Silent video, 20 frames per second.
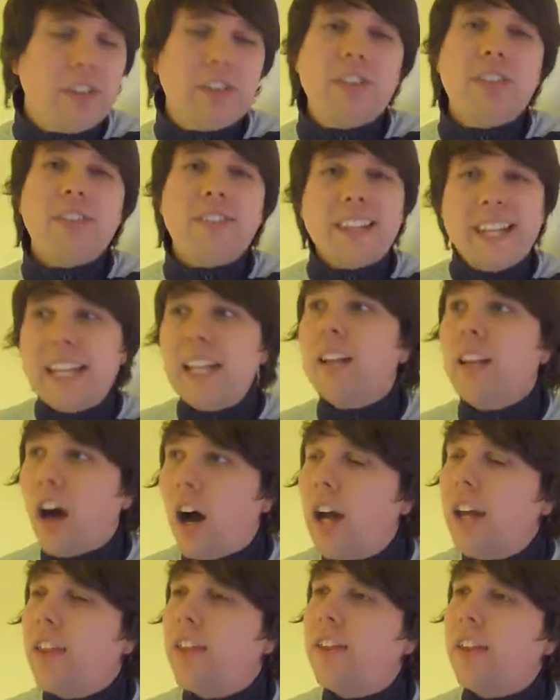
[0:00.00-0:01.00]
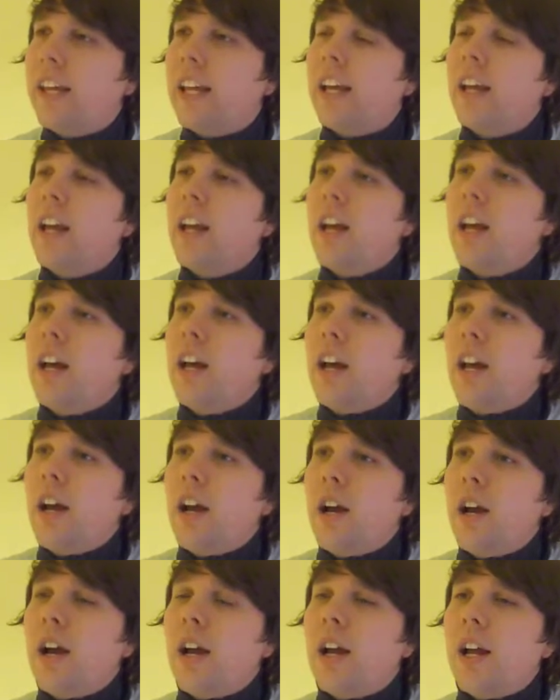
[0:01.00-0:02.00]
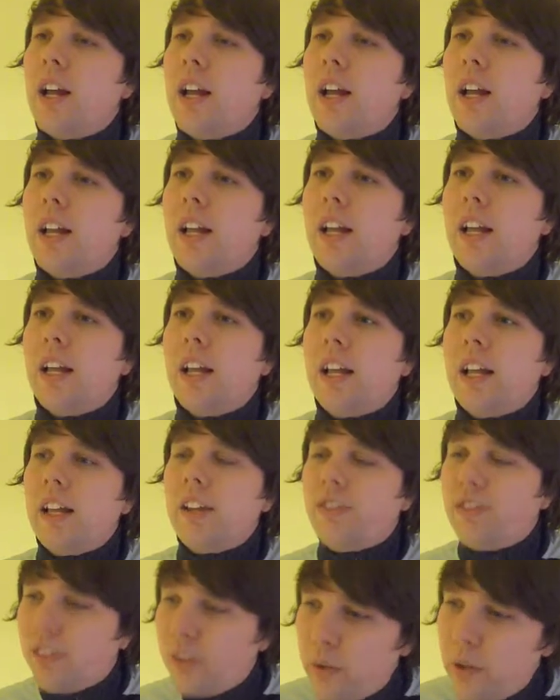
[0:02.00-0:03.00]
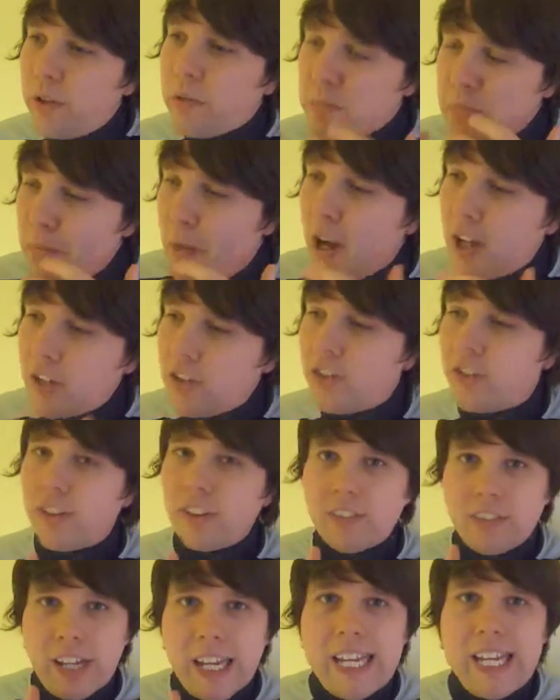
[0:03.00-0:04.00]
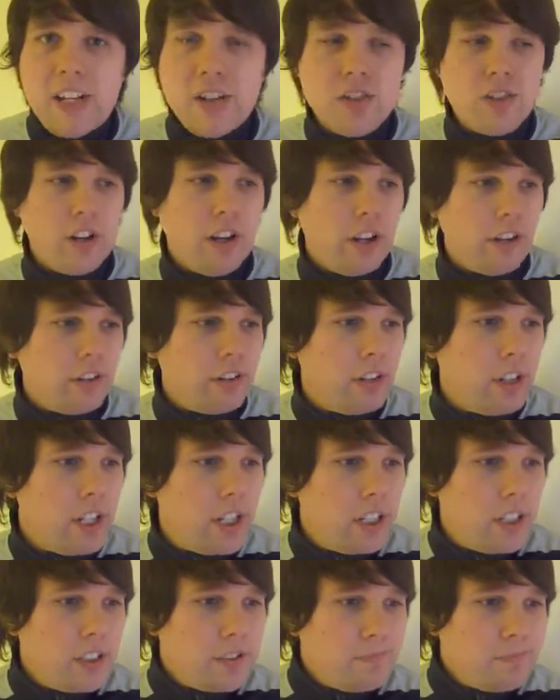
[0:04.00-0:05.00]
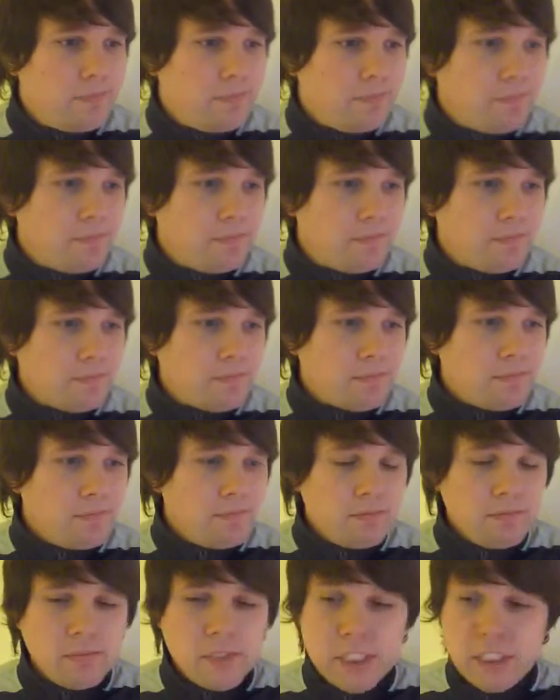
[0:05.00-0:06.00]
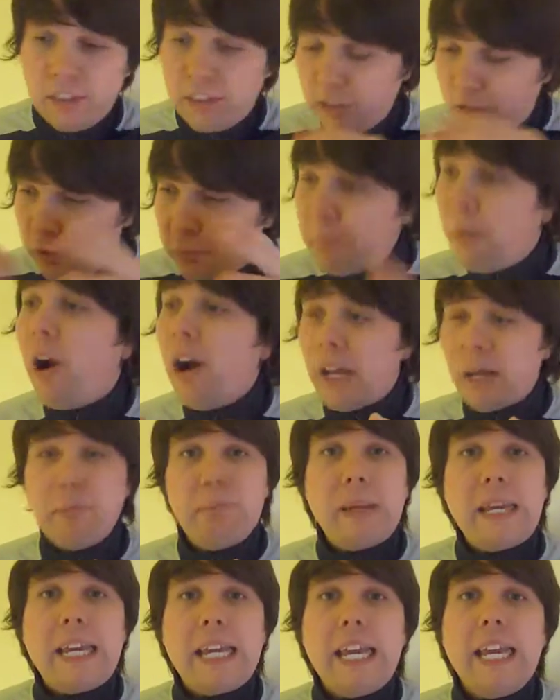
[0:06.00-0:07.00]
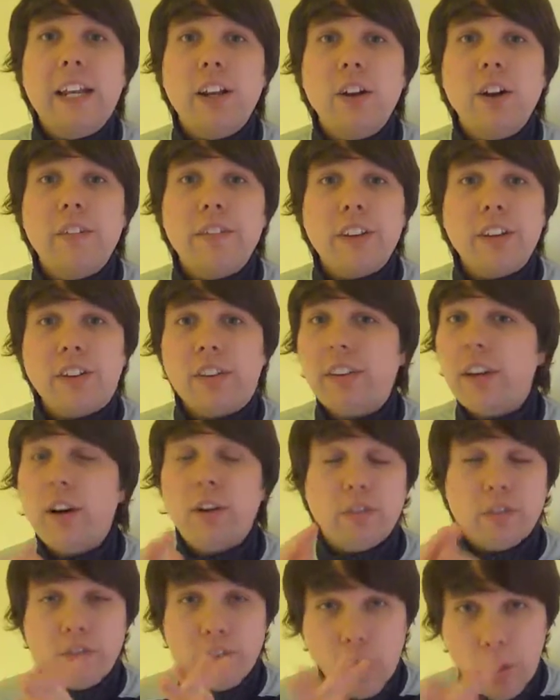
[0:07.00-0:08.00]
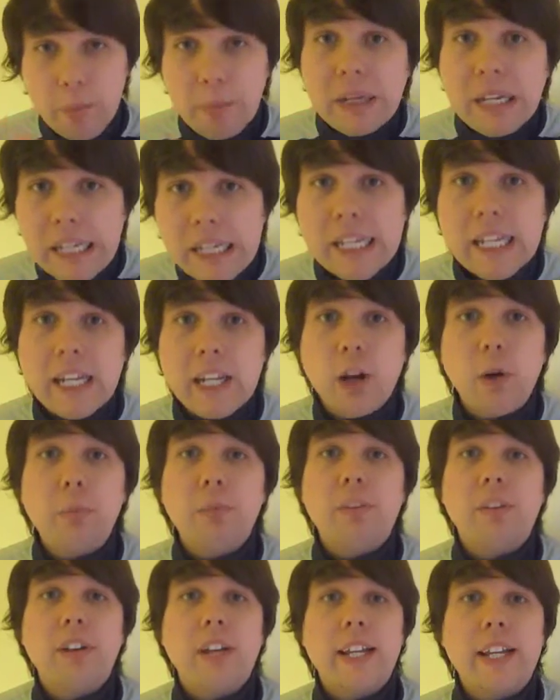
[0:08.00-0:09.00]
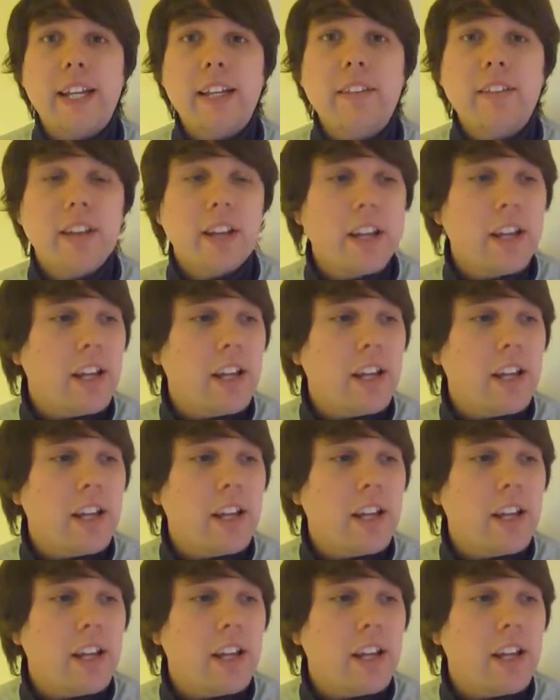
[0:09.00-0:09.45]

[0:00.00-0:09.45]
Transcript: is still, I think, still has much to teach us, despite being in and of itself completely obsolete.